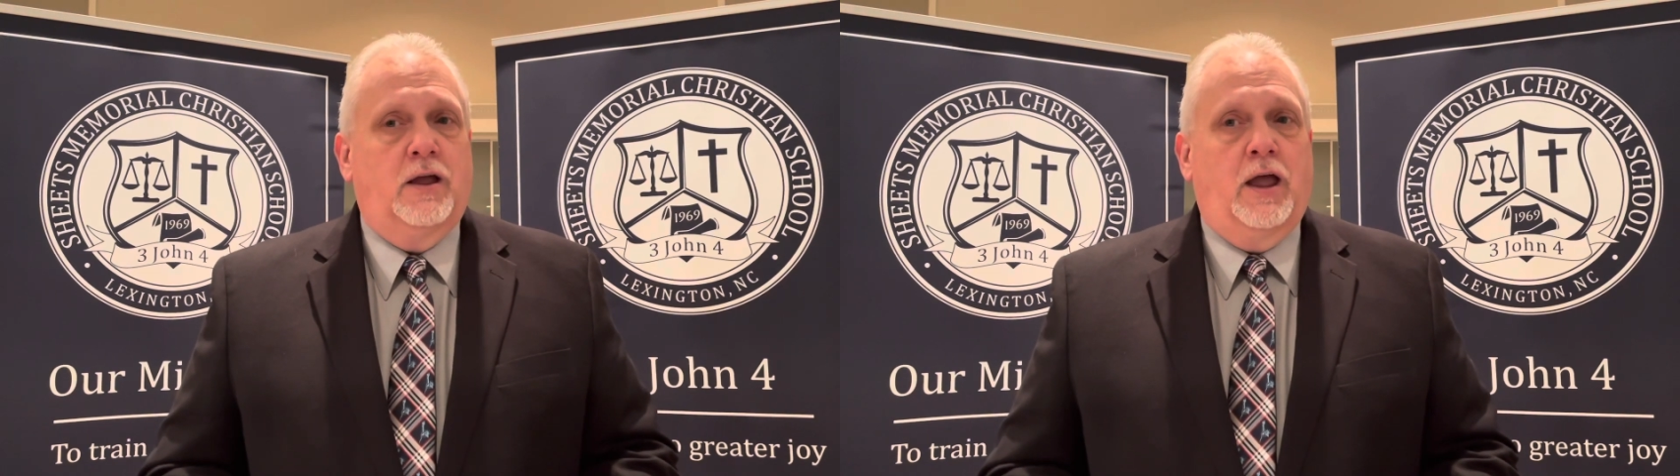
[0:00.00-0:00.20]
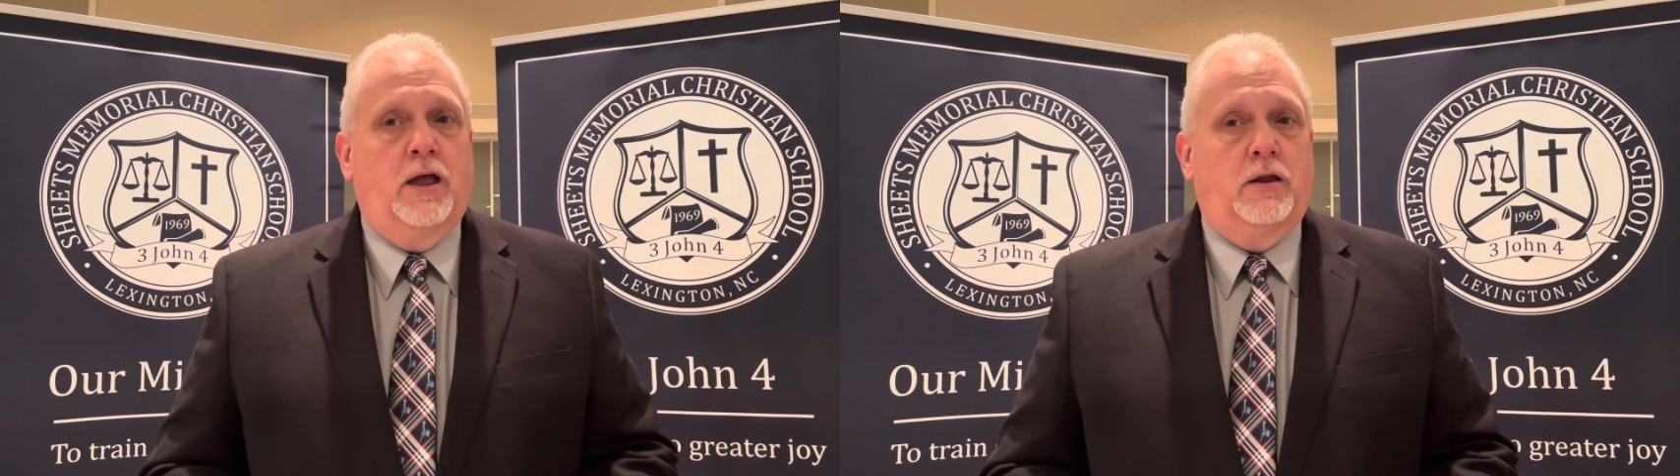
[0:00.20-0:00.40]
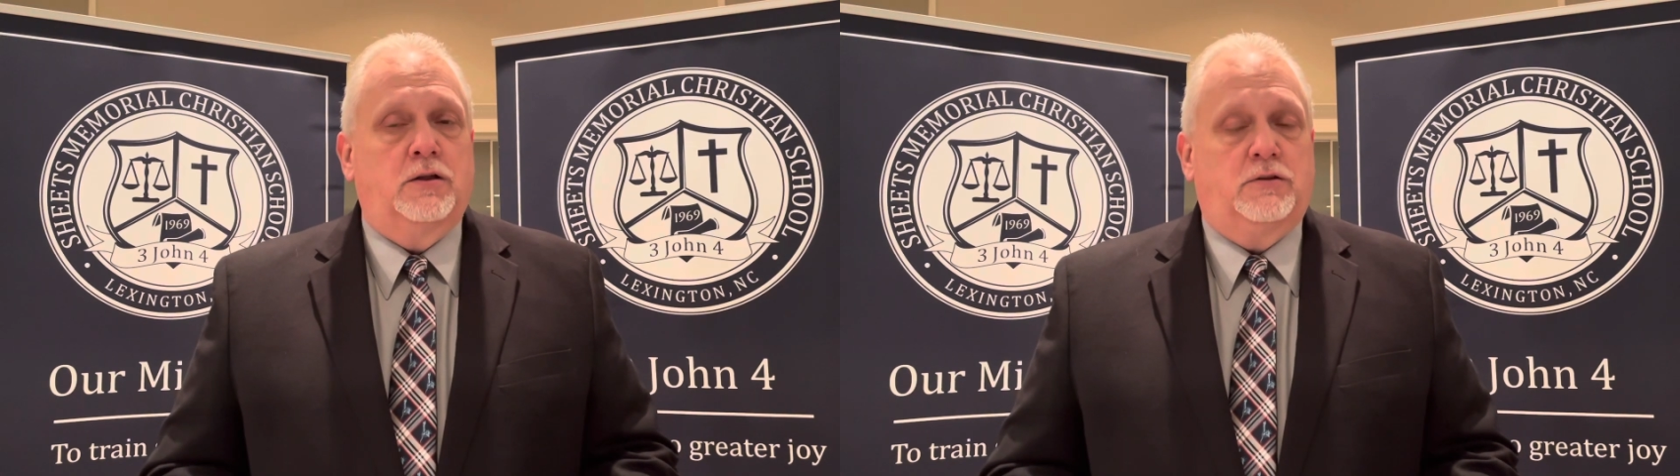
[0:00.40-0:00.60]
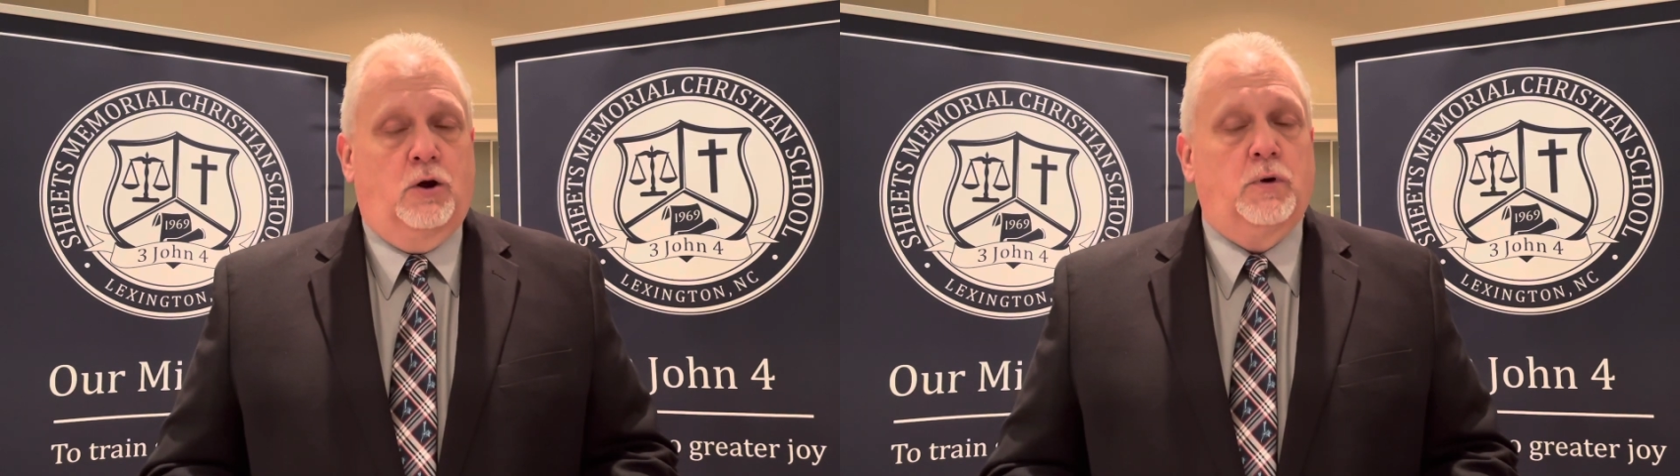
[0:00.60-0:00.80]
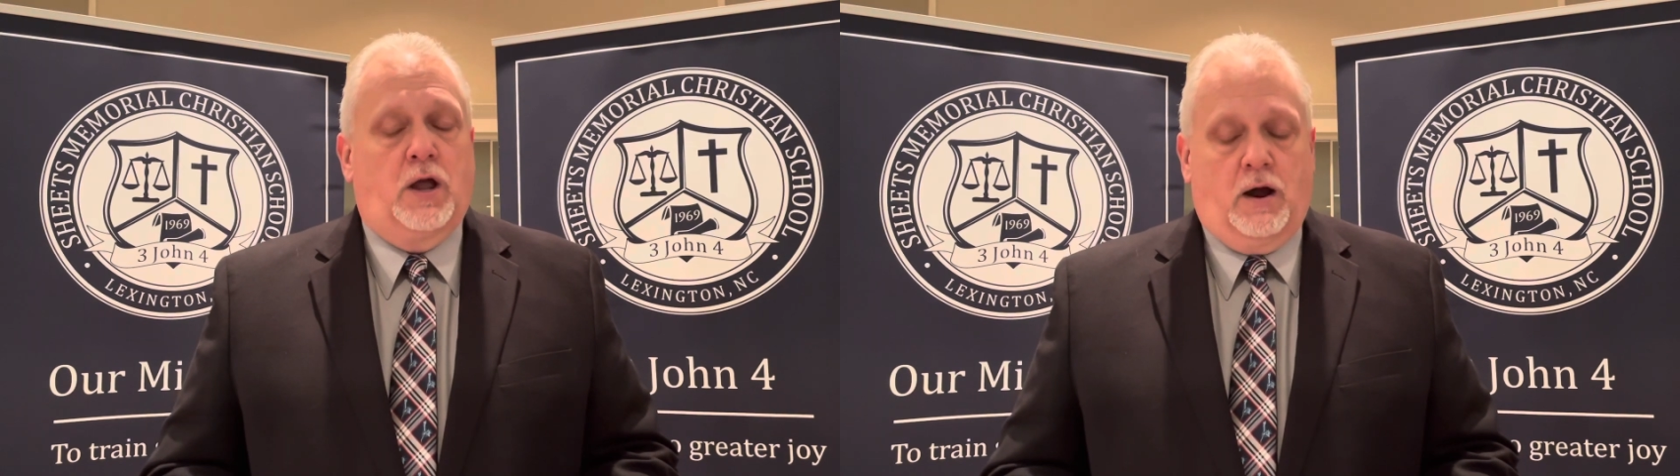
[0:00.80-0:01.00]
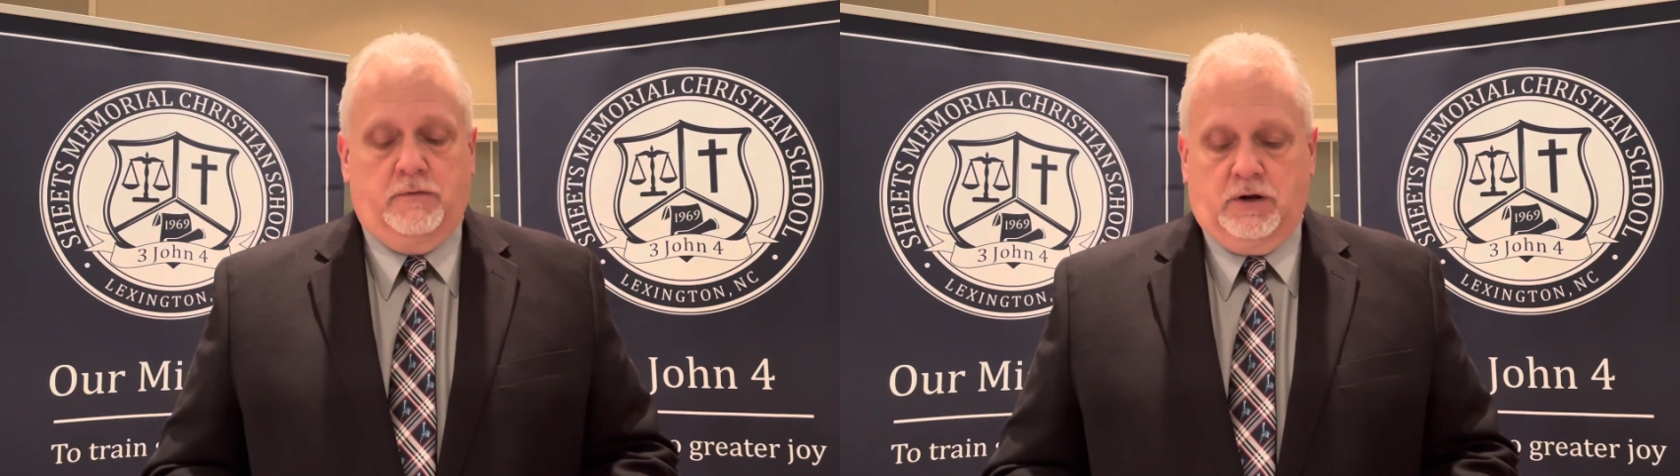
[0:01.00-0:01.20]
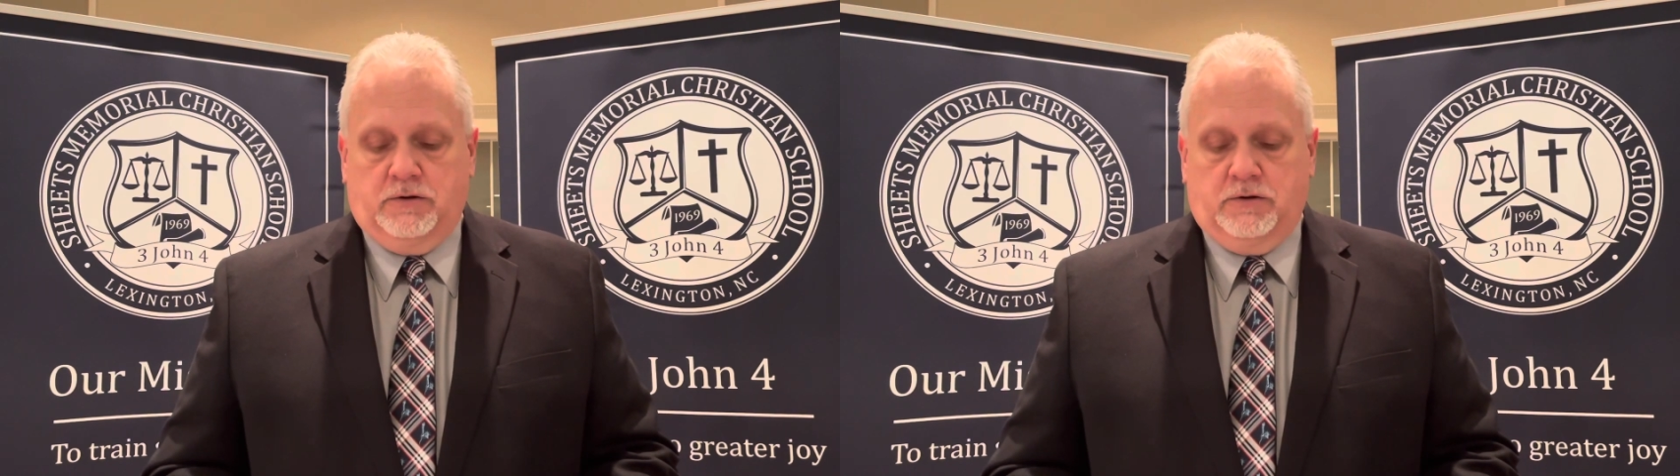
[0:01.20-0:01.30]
and still recovering,